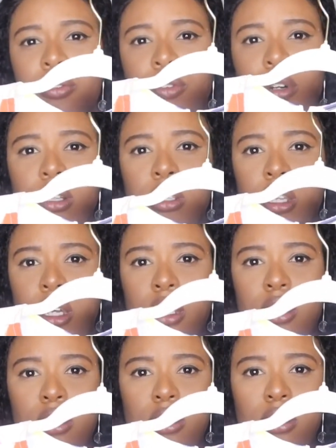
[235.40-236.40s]
front.
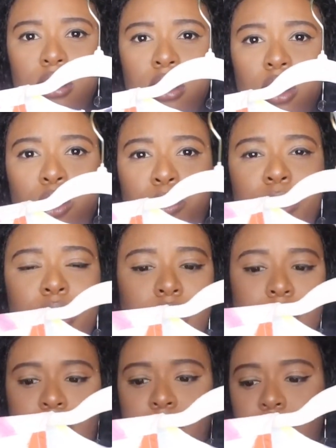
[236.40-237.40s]
Like, it opens.
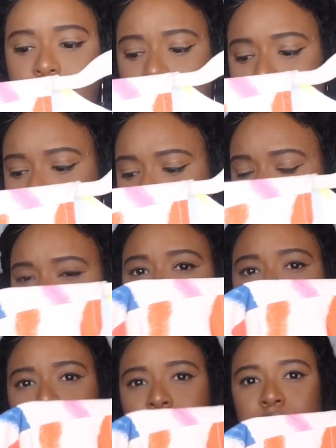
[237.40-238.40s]

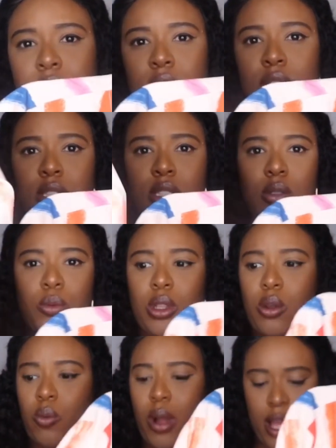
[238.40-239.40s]
This is with
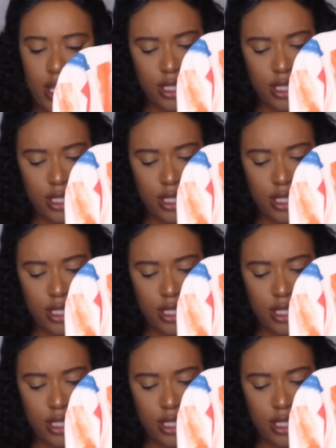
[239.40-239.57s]
the wide